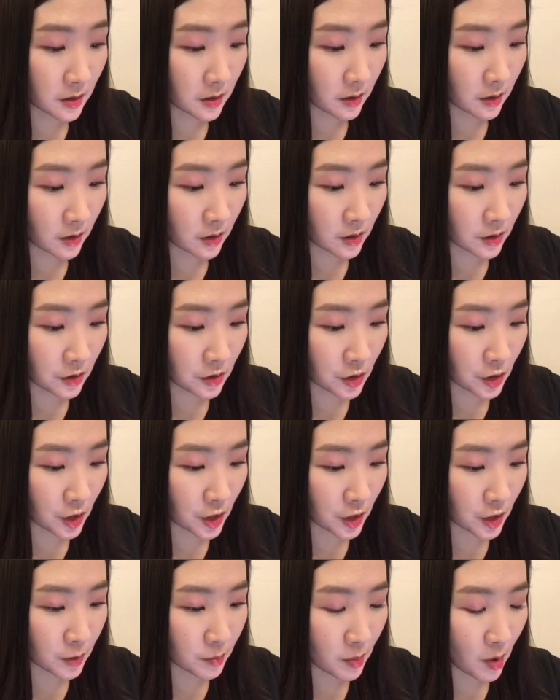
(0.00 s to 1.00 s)
since
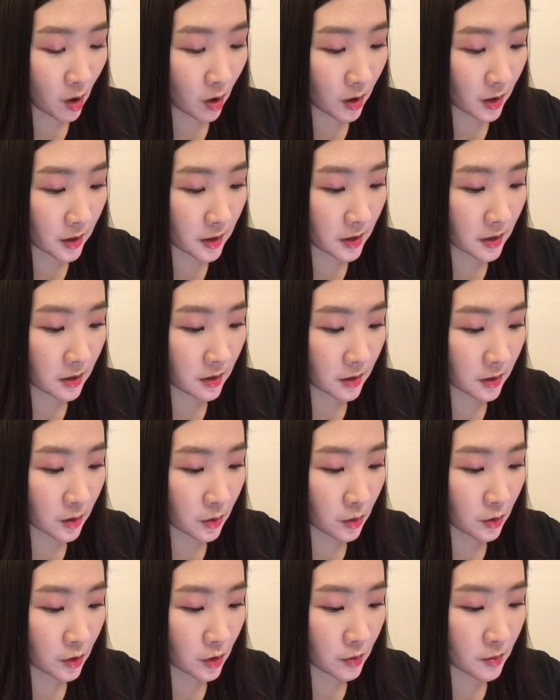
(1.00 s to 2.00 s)
it's parted, there's
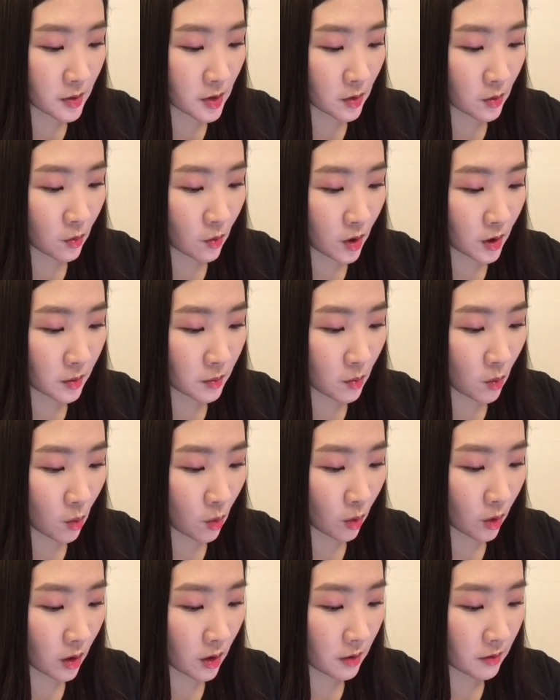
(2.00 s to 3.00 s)
going to be one
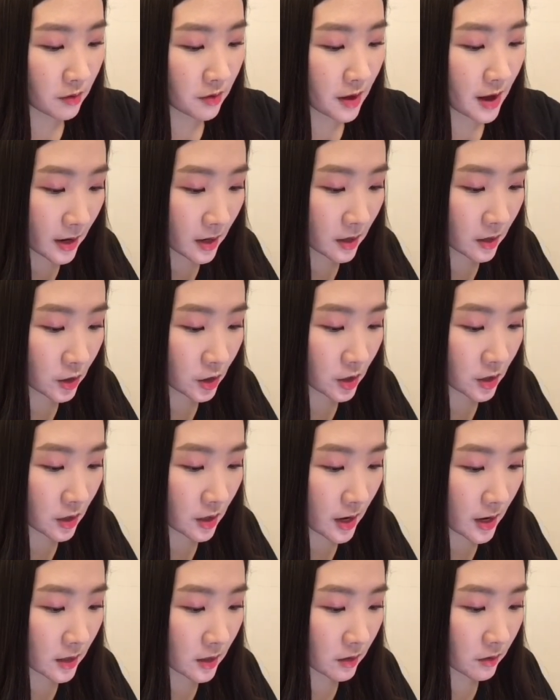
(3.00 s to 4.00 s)
more of that. She
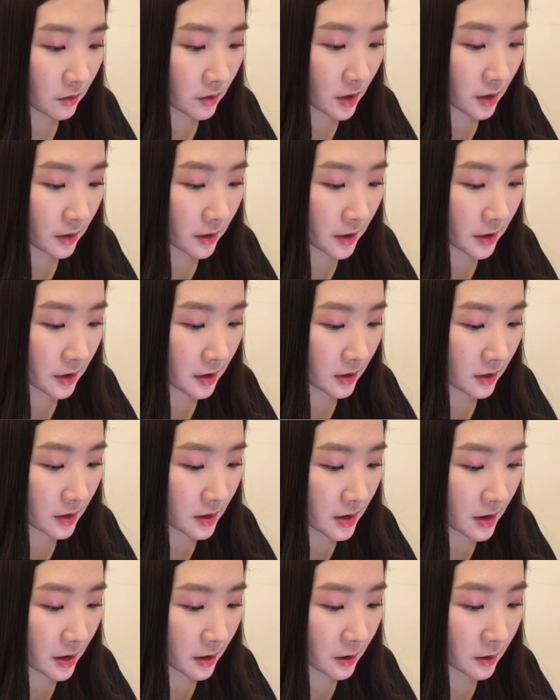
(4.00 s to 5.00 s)
has a very
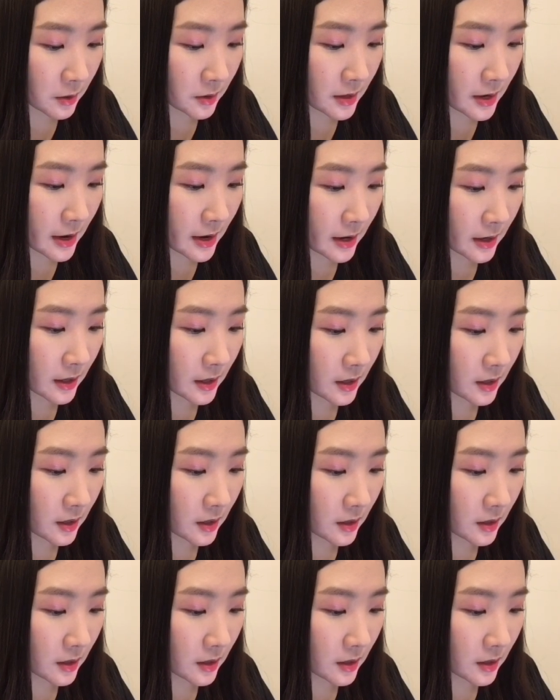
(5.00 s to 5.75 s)
narrow neck,